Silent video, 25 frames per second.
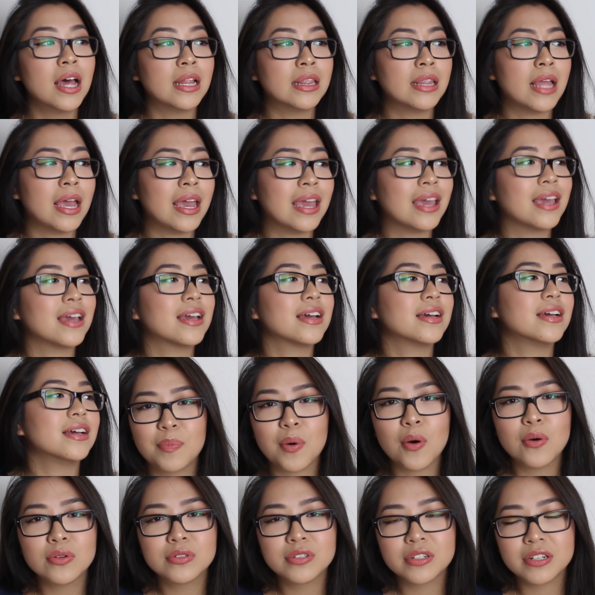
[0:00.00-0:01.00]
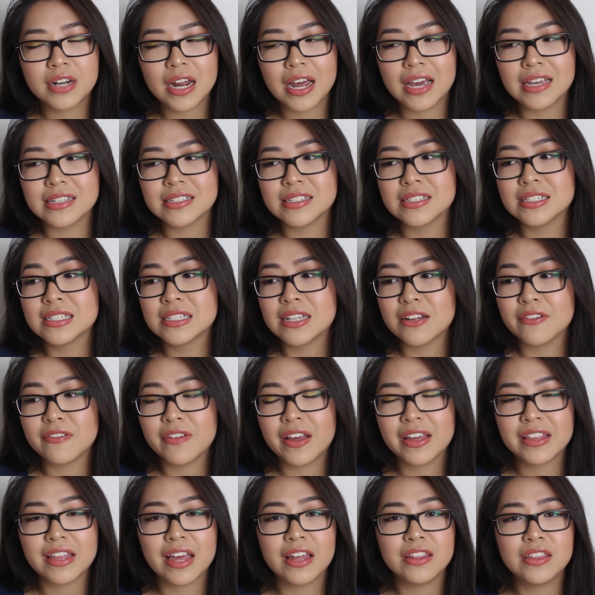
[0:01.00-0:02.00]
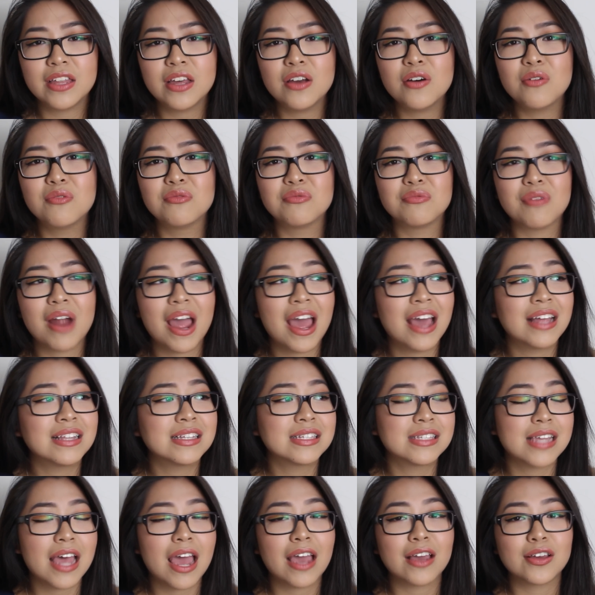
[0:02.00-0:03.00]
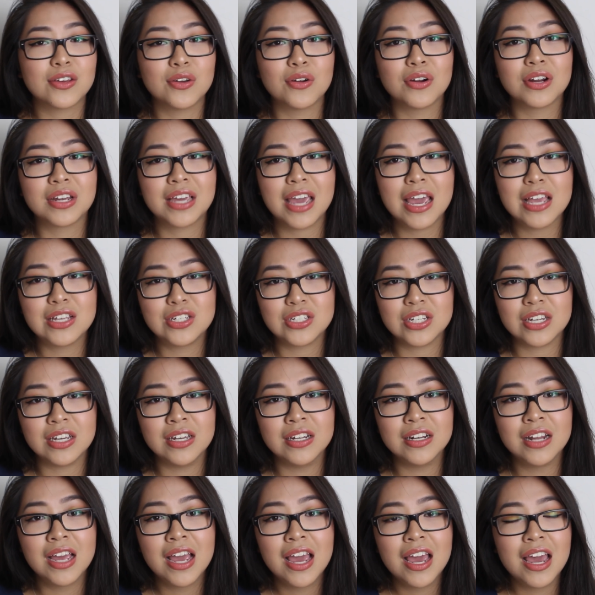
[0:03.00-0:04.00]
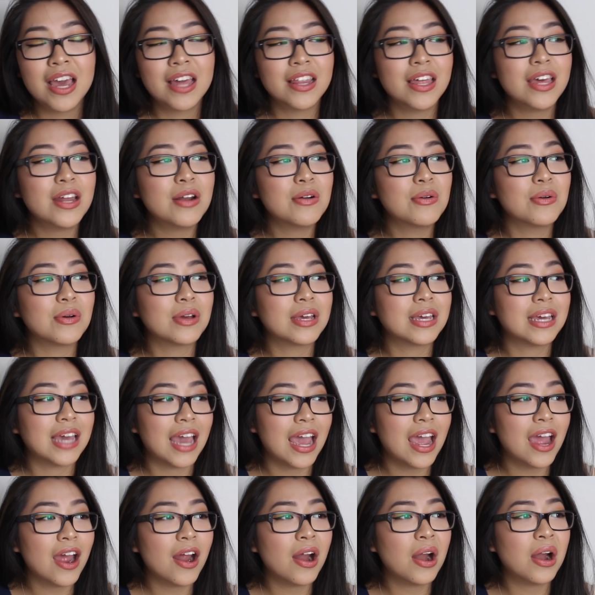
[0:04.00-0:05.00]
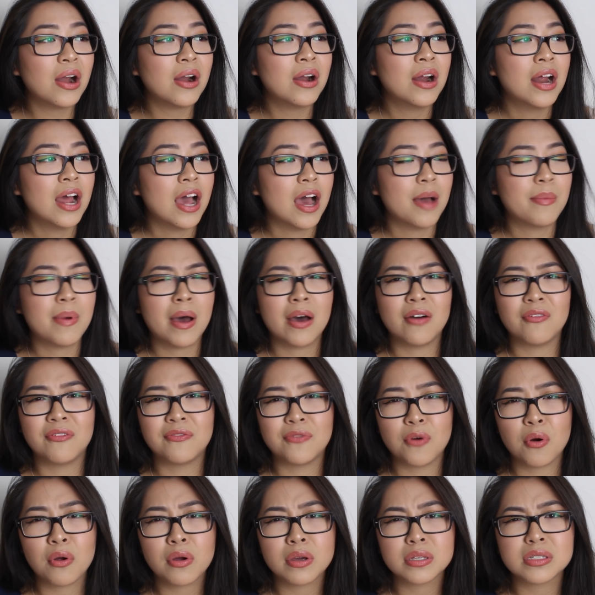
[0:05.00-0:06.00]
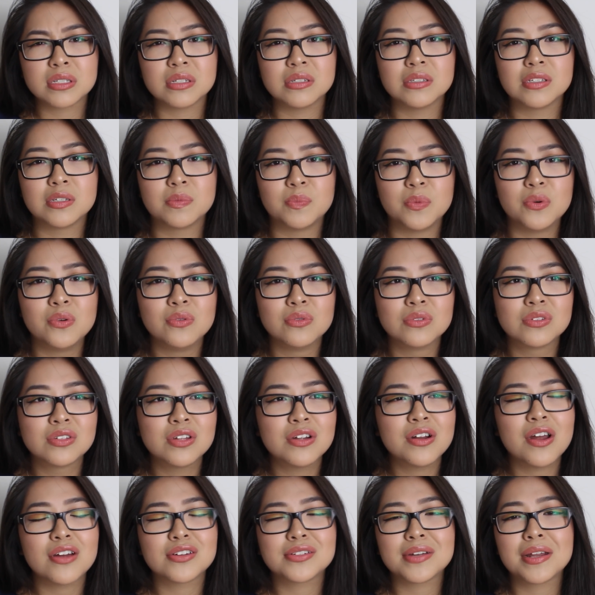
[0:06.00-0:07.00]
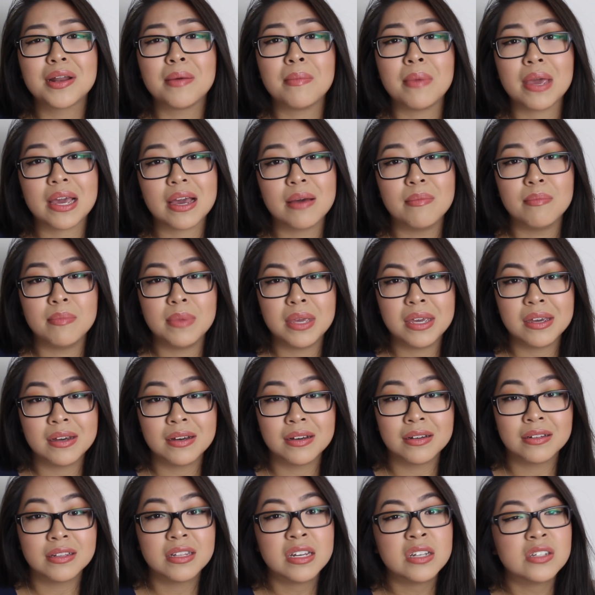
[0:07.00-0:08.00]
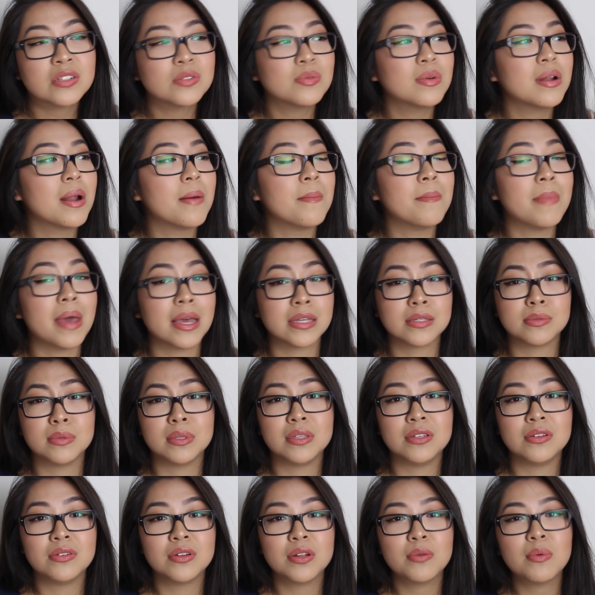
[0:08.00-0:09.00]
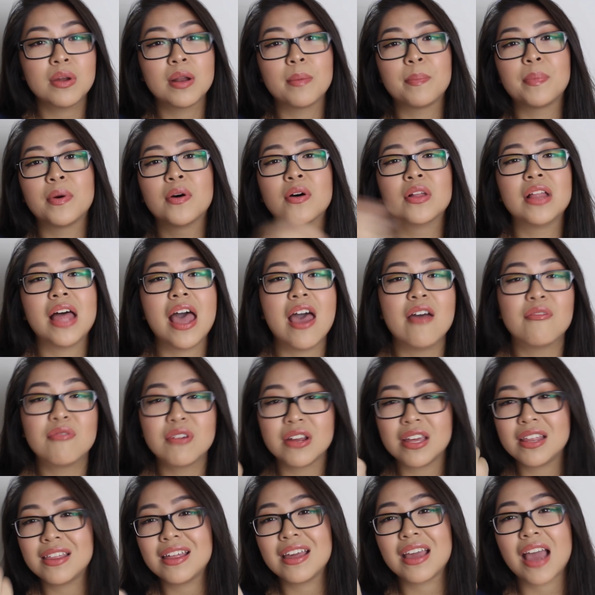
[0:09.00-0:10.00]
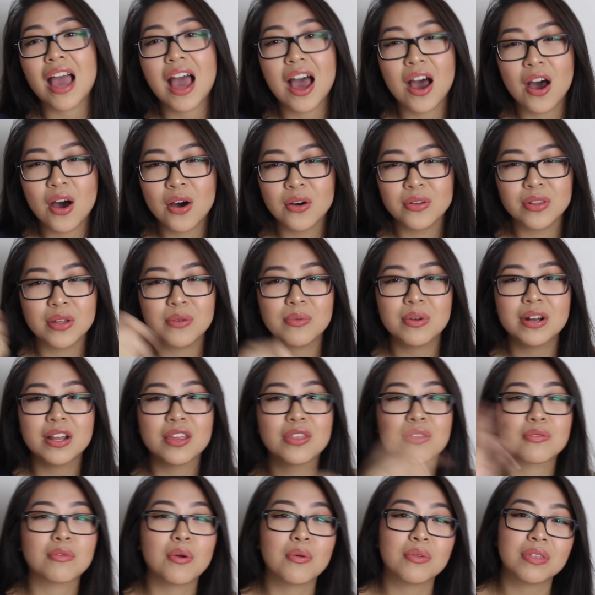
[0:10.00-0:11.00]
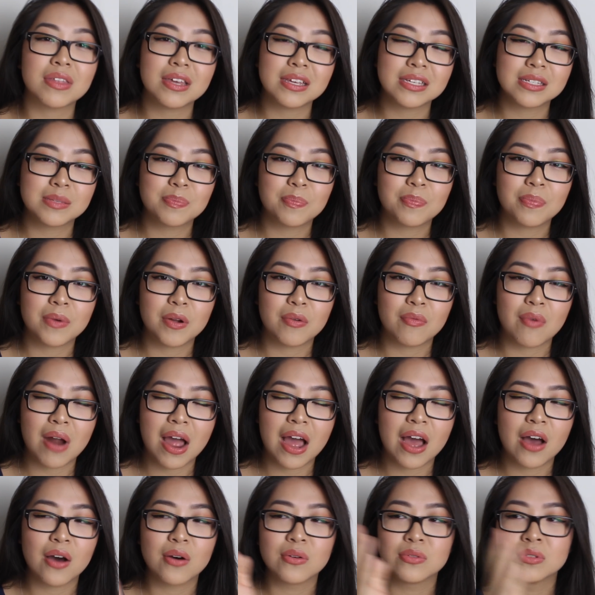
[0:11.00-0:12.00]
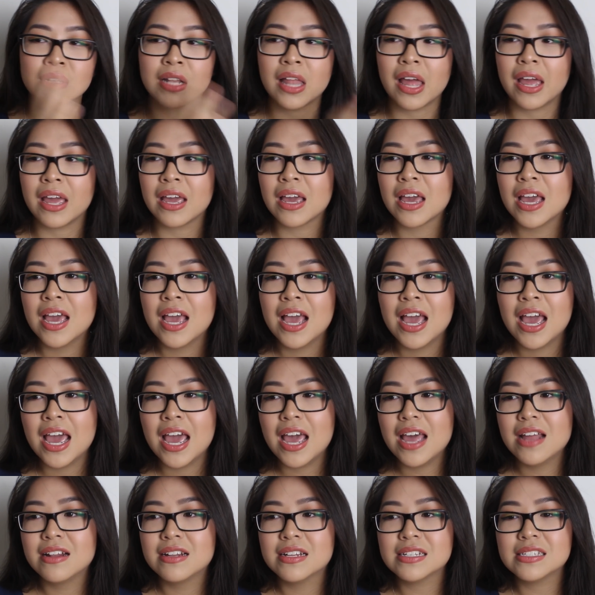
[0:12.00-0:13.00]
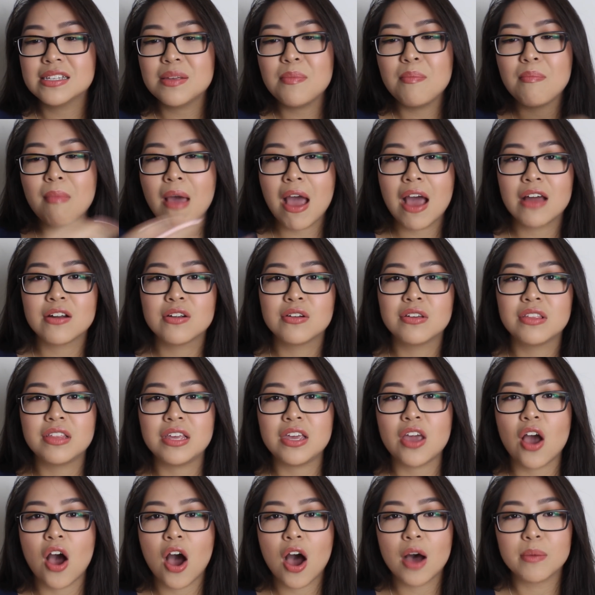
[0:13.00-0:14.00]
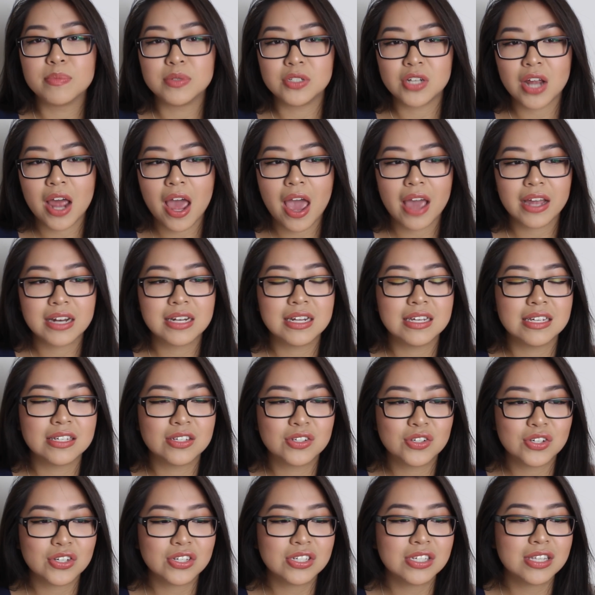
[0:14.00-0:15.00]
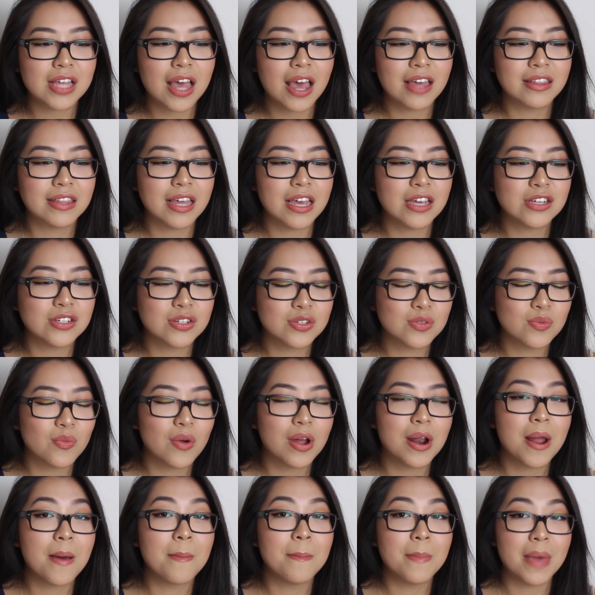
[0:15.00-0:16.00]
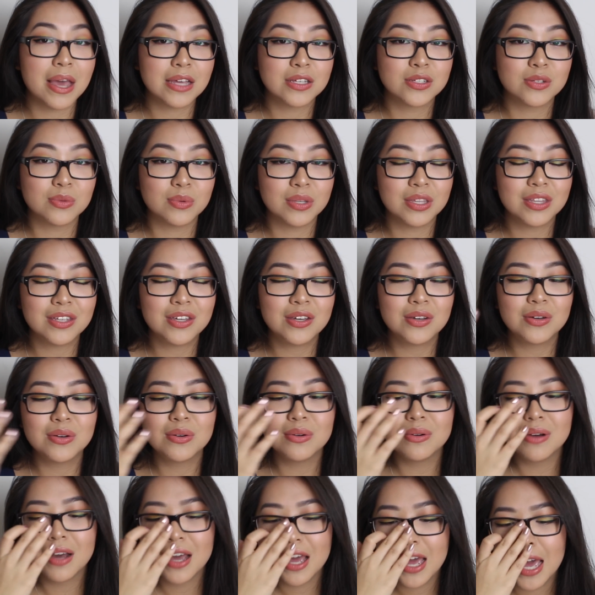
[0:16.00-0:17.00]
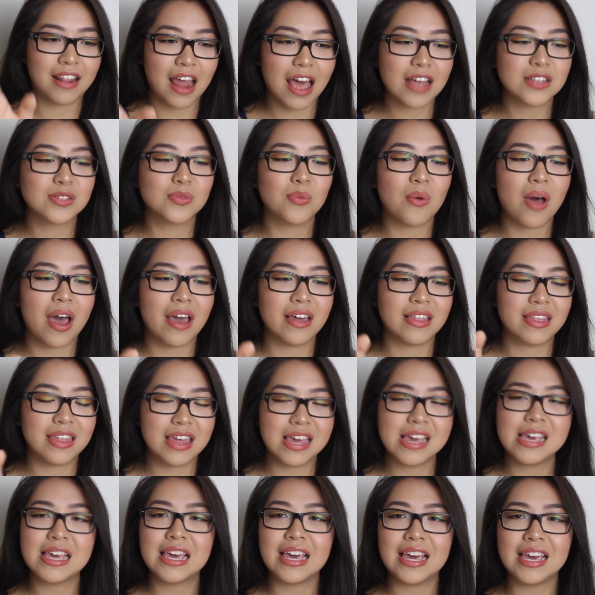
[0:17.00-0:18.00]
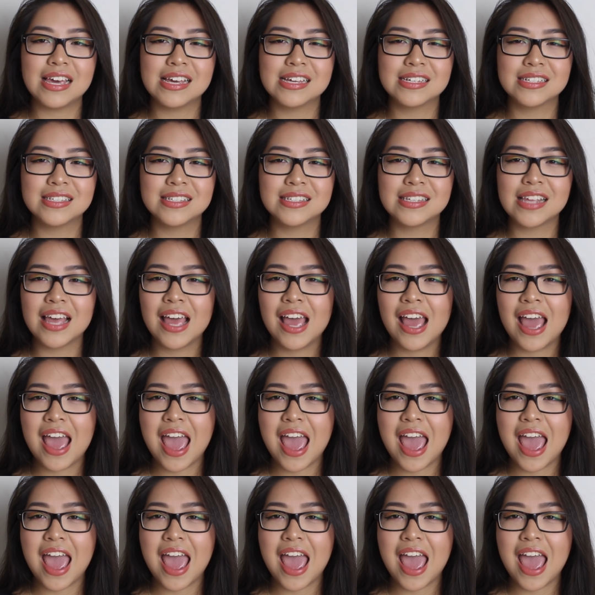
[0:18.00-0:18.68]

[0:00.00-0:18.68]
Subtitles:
Like poltergeists and stuff like that, they'll ransack your kitchen. They don't care about forks and spoons. They're not trying to make a meal. They just want to mess with you. They want to pull everything out. They want to throw things around. Like, it doesn't matter the object. It's just that they just want to mess with you. That's what I think it is.